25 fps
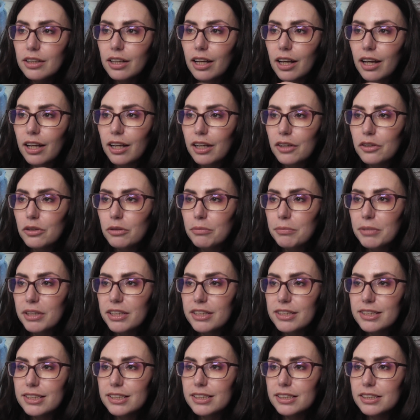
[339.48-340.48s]
and I don't mean
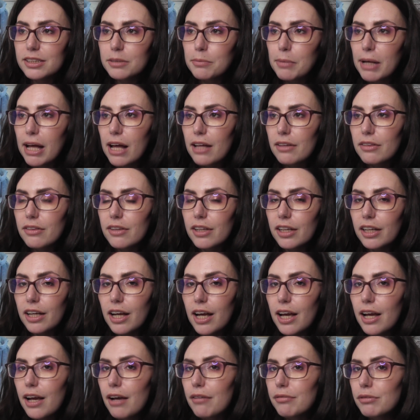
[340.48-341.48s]
this is a bad thing,
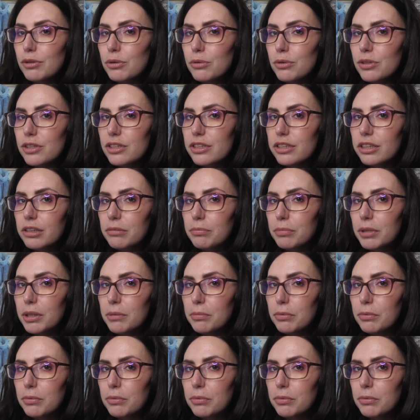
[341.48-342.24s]
I have noticed that